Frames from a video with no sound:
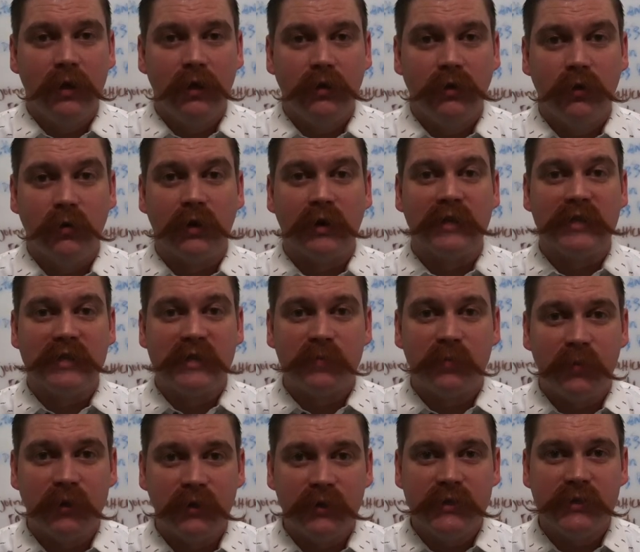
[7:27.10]
to
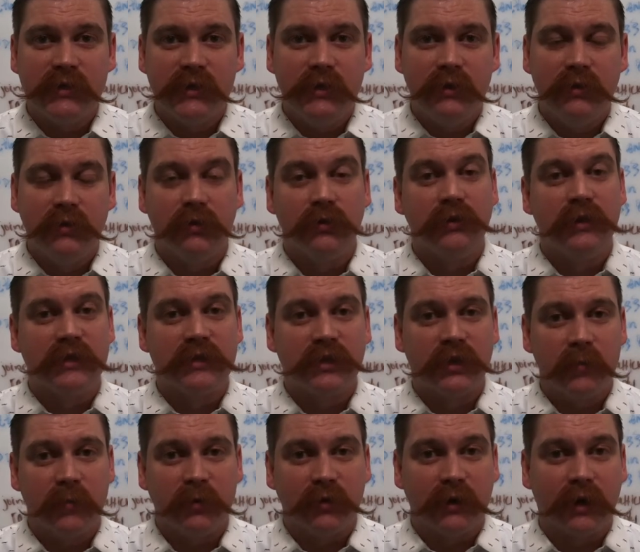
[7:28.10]
conspiracy to
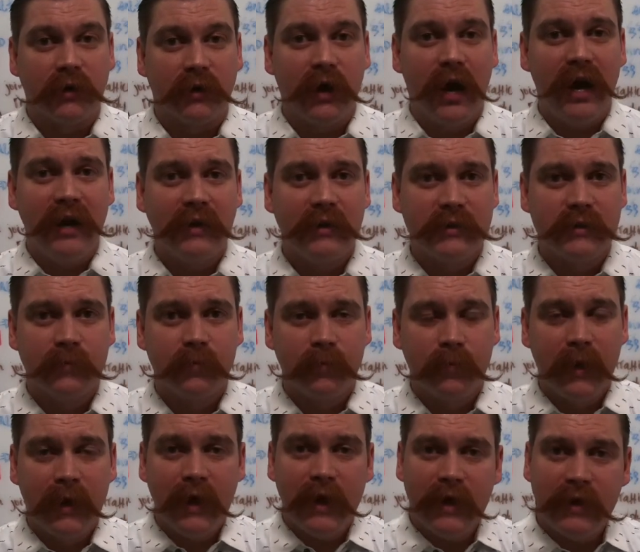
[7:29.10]
distribute narcotics.
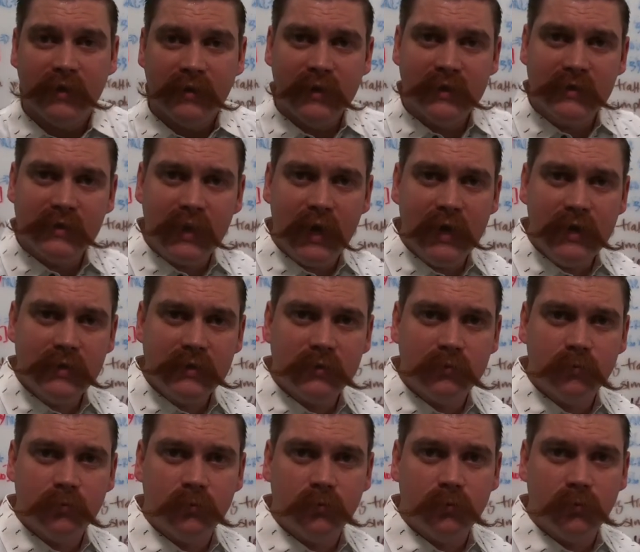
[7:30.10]
In this
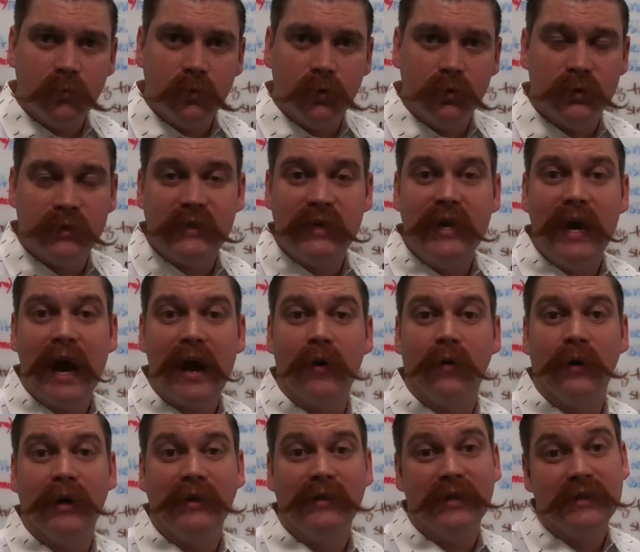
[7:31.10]
case, you see
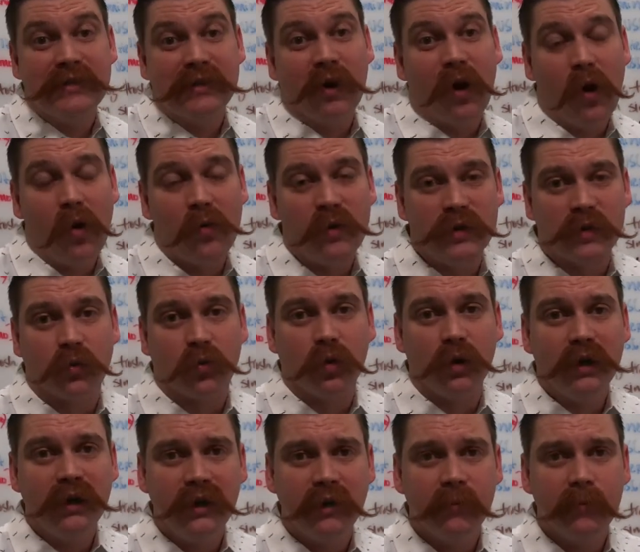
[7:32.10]
how it doesn't always
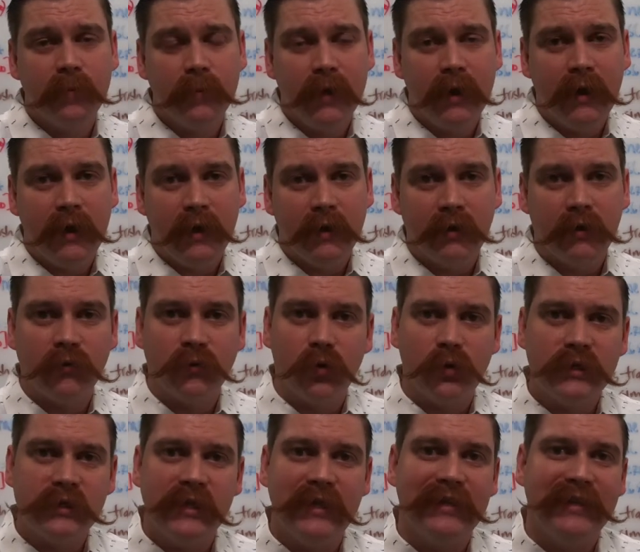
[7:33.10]
work. And then, of
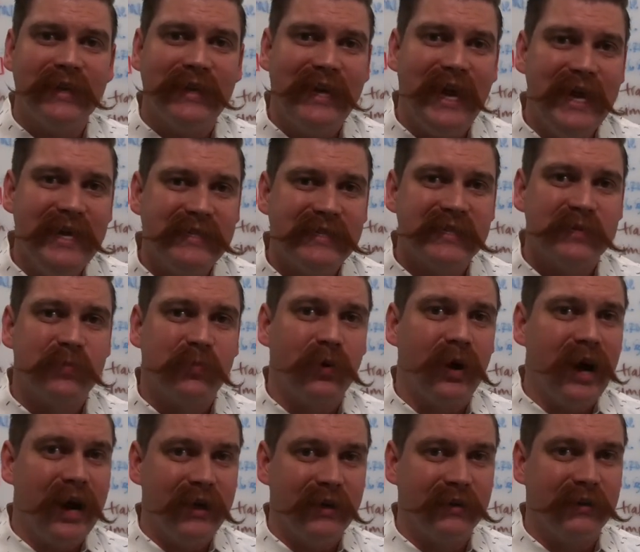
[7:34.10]
course, in the cases
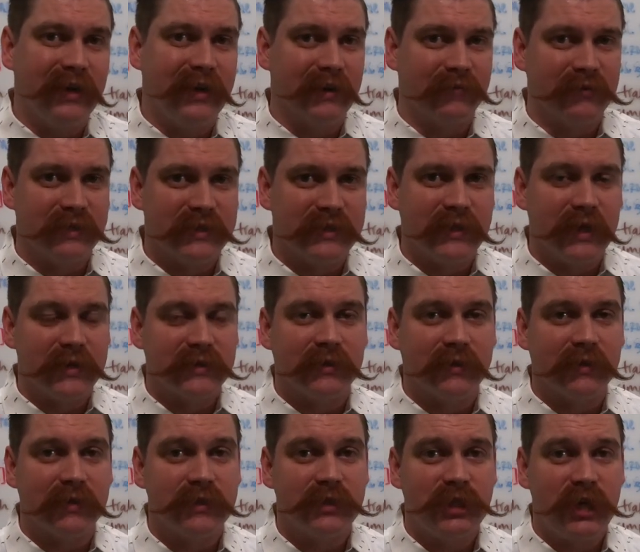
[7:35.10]
prior that I've discussed
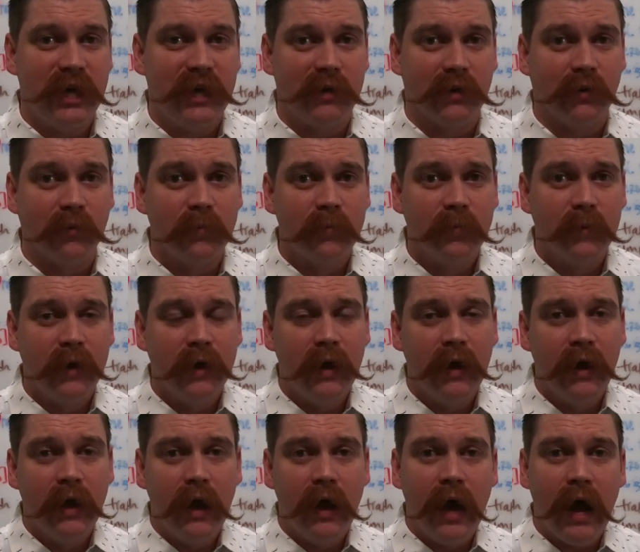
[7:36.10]
on this channel,
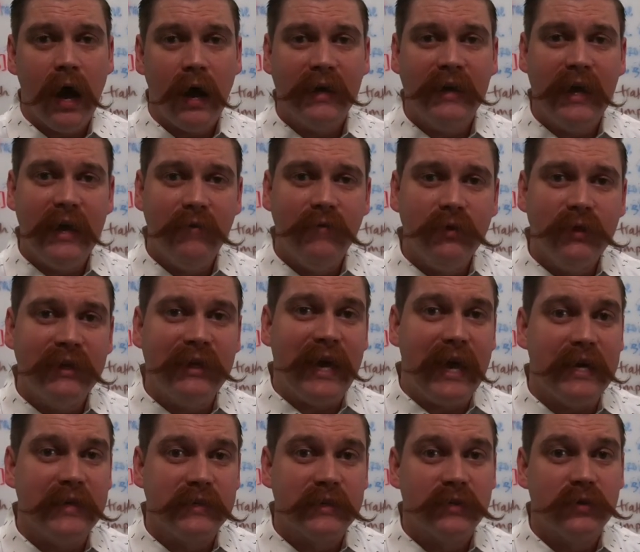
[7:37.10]
I gave you the
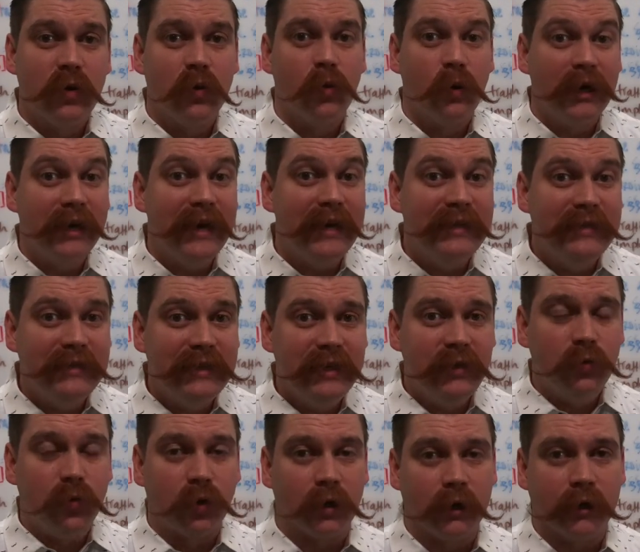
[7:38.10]
cases where it
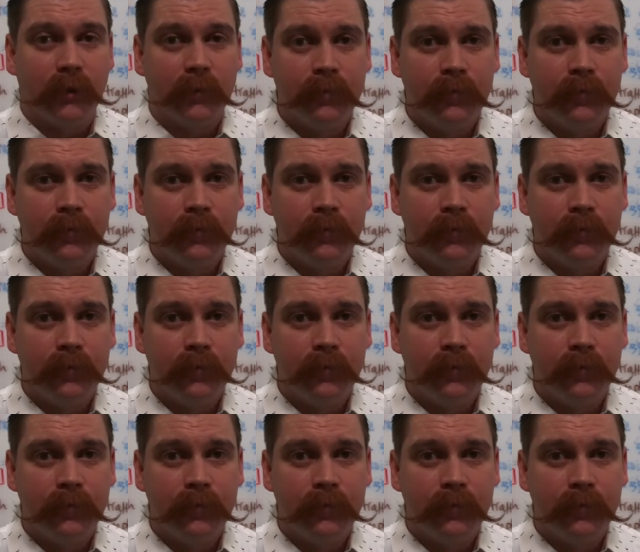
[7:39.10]
did work.